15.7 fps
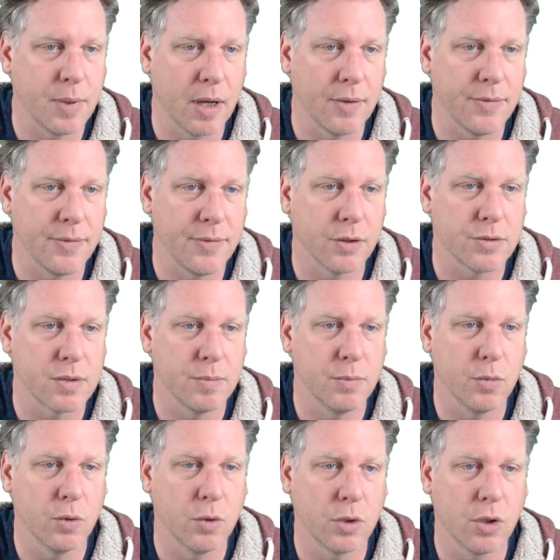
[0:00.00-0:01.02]
but I've then got some
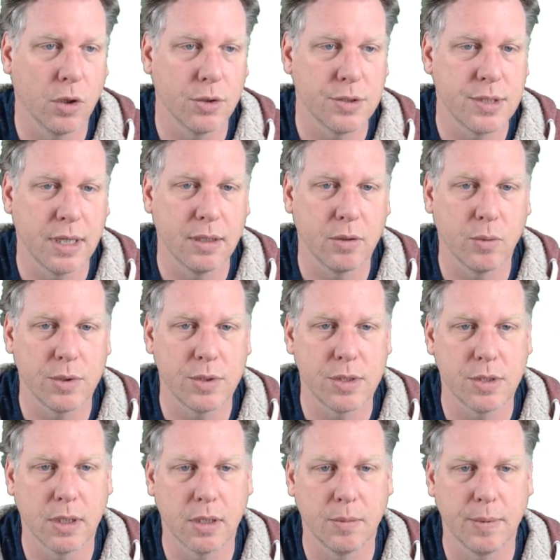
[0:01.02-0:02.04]
more content which
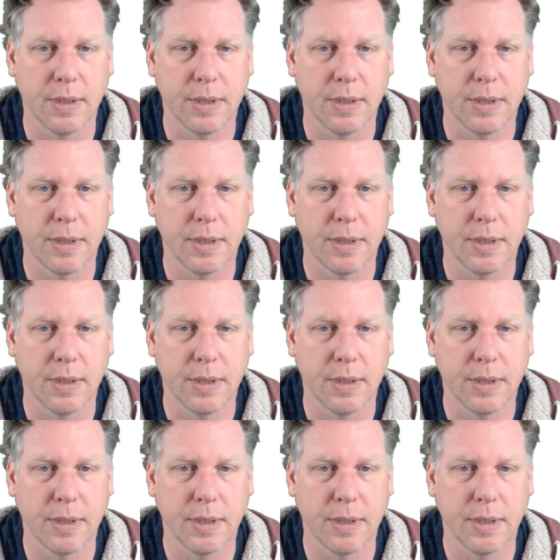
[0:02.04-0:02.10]
is going to